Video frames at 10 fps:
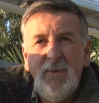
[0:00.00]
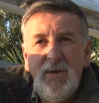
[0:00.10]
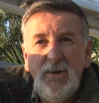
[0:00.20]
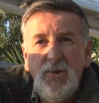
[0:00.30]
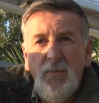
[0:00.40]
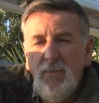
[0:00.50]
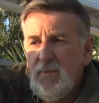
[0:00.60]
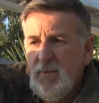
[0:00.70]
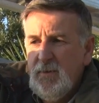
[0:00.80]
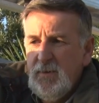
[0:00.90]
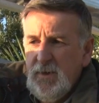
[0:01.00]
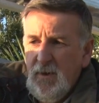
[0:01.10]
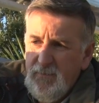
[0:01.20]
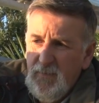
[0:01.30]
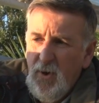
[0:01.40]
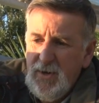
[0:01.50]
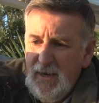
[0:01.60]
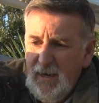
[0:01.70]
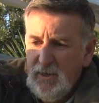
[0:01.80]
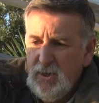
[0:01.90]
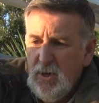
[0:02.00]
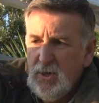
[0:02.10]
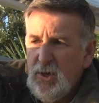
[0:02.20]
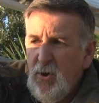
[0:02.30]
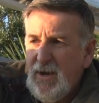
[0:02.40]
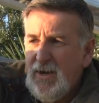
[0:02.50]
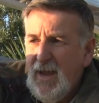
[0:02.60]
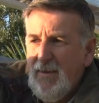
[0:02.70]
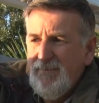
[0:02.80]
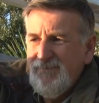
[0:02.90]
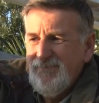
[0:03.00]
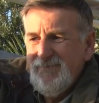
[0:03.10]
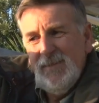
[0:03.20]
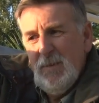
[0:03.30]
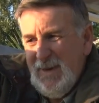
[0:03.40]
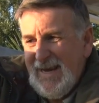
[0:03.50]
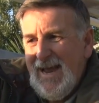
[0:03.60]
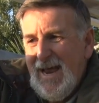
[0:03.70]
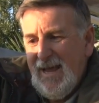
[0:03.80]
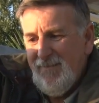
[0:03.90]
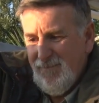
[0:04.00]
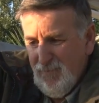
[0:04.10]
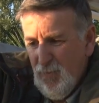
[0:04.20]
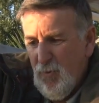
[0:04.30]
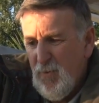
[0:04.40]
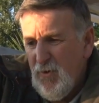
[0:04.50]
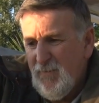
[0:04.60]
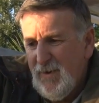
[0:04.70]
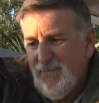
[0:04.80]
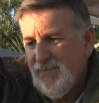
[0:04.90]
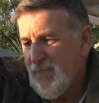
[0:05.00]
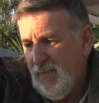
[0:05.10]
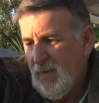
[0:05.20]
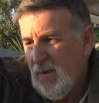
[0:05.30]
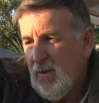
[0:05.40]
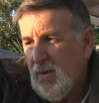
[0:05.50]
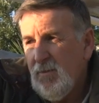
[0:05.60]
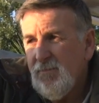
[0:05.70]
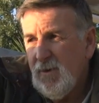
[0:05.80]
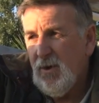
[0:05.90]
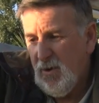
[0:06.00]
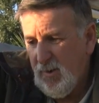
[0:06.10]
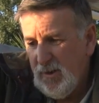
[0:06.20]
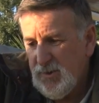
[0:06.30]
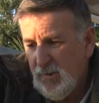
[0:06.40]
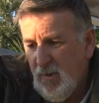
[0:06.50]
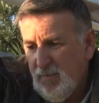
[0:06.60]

potential. So ideally, slide it down, bit of colour, more movement, going to increase your,